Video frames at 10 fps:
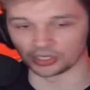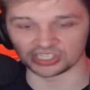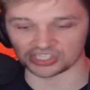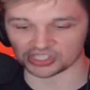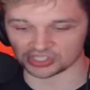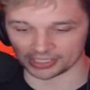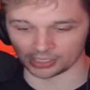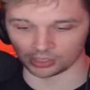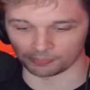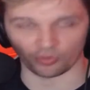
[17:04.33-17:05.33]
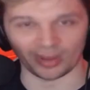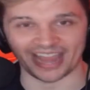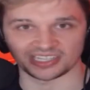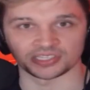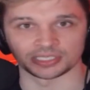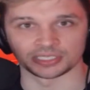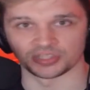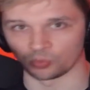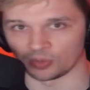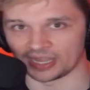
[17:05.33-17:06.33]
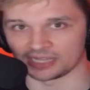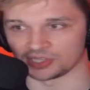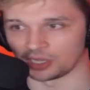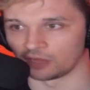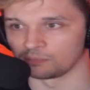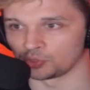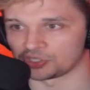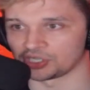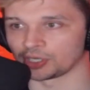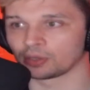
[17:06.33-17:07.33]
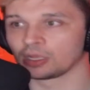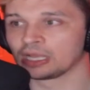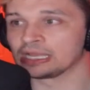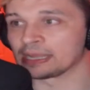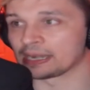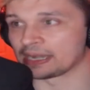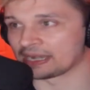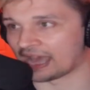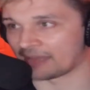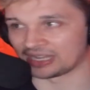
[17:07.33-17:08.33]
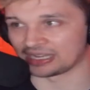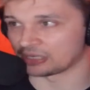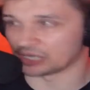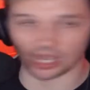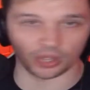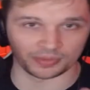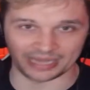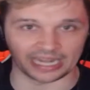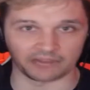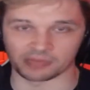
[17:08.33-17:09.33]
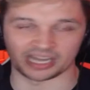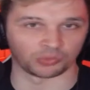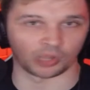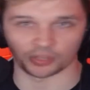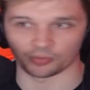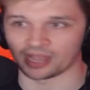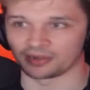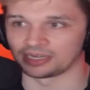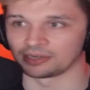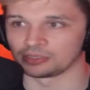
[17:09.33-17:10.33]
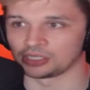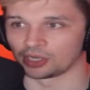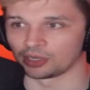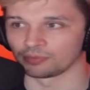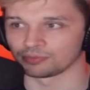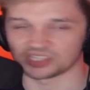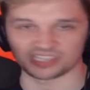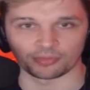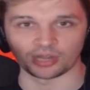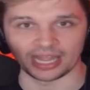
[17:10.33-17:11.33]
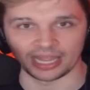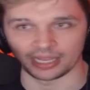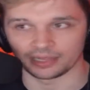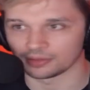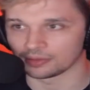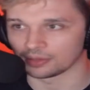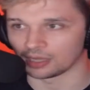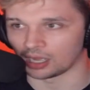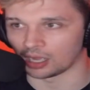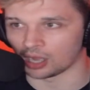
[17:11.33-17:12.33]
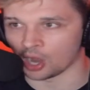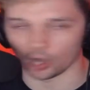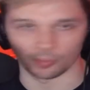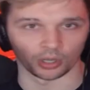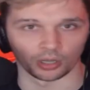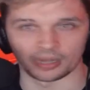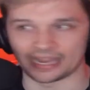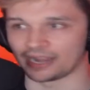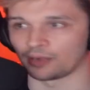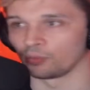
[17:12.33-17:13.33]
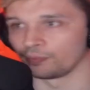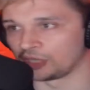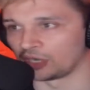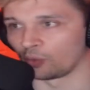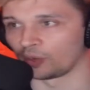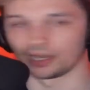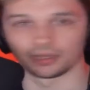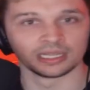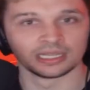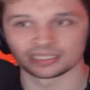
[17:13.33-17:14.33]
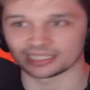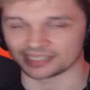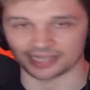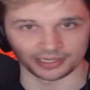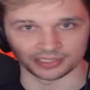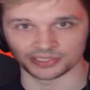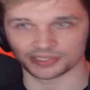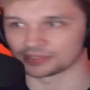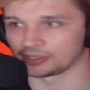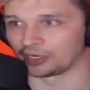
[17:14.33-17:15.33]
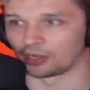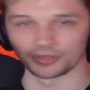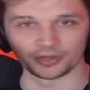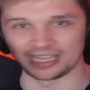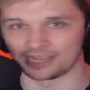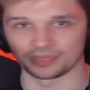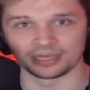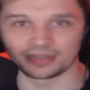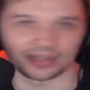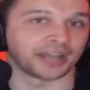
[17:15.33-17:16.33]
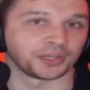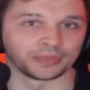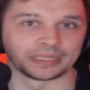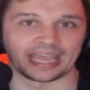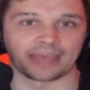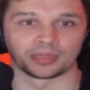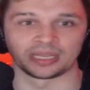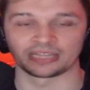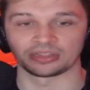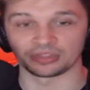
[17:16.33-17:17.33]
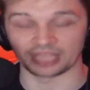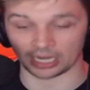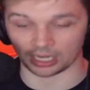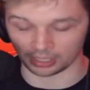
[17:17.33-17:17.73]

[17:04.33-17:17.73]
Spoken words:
still practices the ways of Bushido. I mean, no, not everybody's walking around in, you know, samurai armor and, you know, wearing katanas, you know, on their hip. They're not doing that, but like their